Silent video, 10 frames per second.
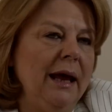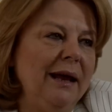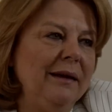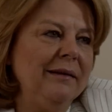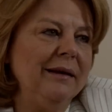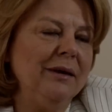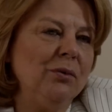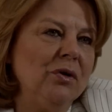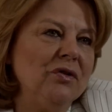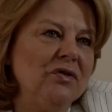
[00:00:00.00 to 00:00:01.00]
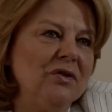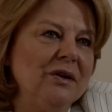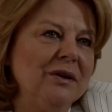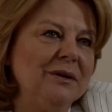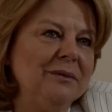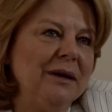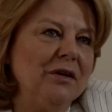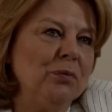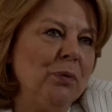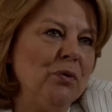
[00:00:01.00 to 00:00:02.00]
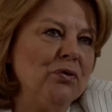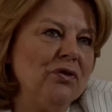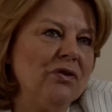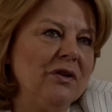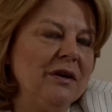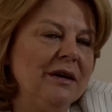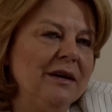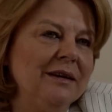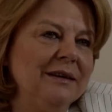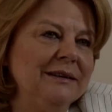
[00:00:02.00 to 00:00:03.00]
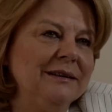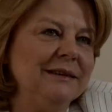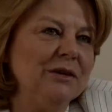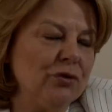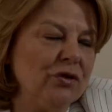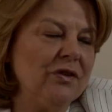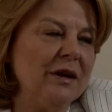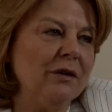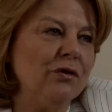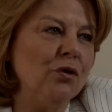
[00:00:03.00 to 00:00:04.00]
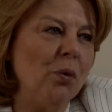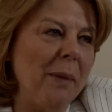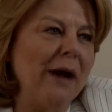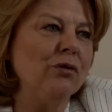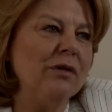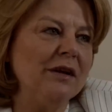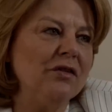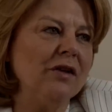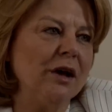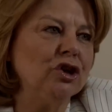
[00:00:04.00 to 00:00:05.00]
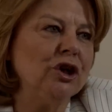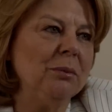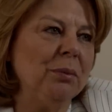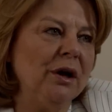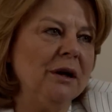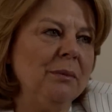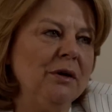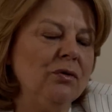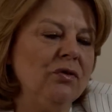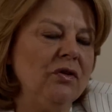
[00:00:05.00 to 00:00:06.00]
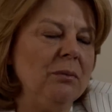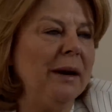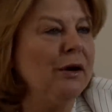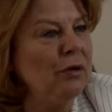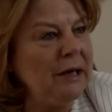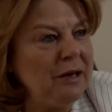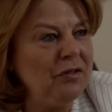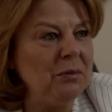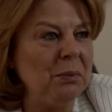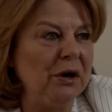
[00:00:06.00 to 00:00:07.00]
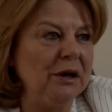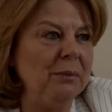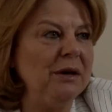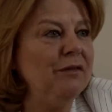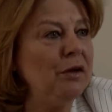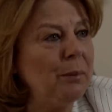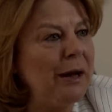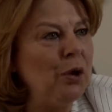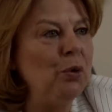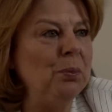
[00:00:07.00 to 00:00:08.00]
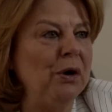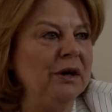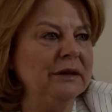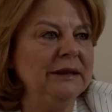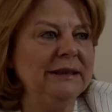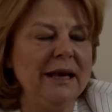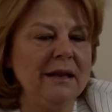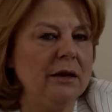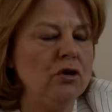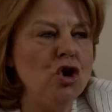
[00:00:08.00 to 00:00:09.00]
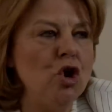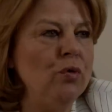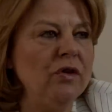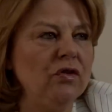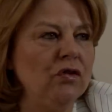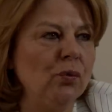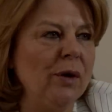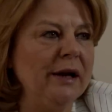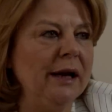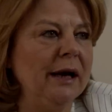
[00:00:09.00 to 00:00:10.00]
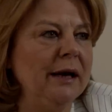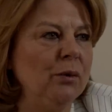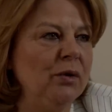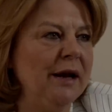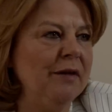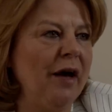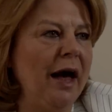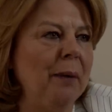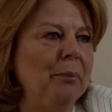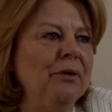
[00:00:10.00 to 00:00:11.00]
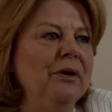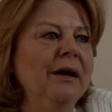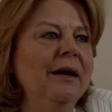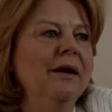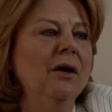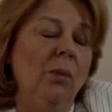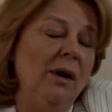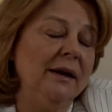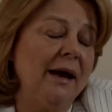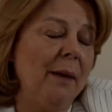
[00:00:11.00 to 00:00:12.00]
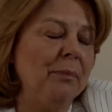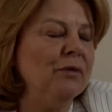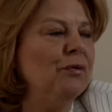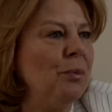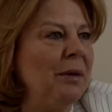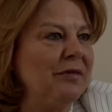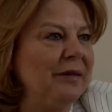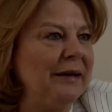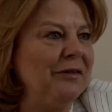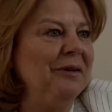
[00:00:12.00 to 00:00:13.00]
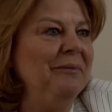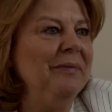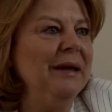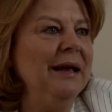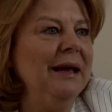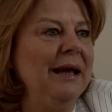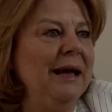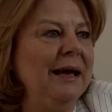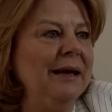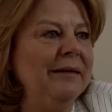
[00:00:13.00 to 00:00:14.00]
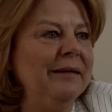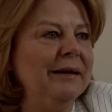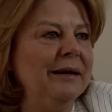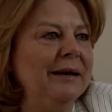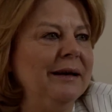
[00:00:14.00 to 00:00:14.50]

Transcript: And uh, it was uh, exposed. Uh, it's interesting to go back to that discussion in Parliament, to see my colleagues in Parliament, even my own party, saying that no, this is a red line, it would never happen. Well, it happened a few months later. And uh,